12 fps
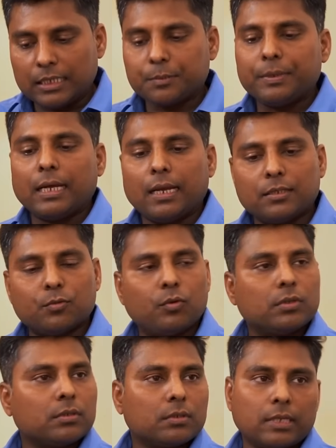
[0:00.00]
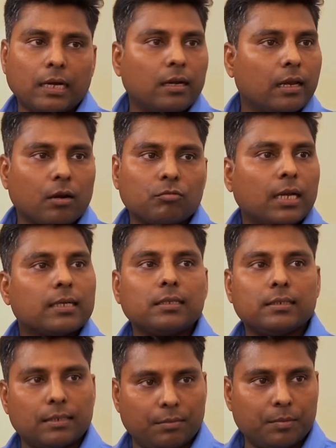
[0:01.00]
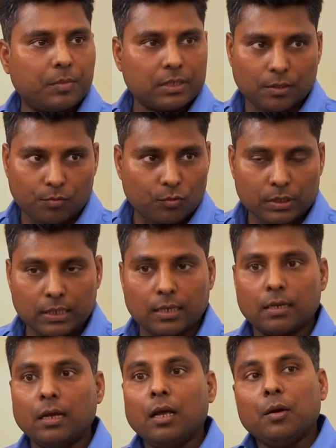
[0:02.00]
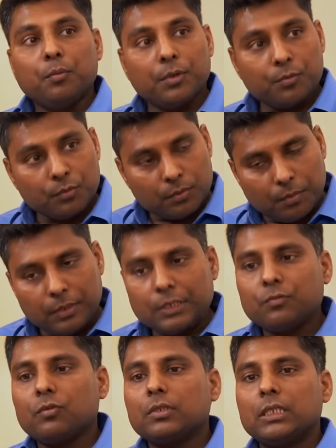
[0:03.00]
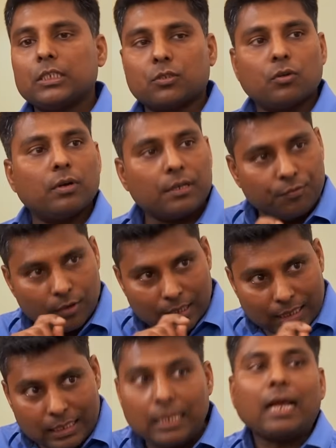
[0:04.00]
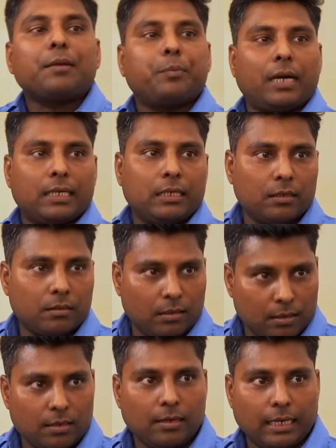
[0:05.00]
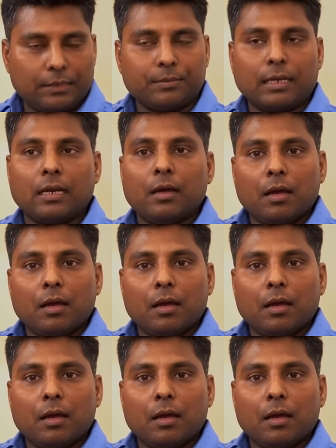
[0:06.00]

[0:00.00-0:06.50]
SP alliance was around 37% vote share, which was historic for that party as well.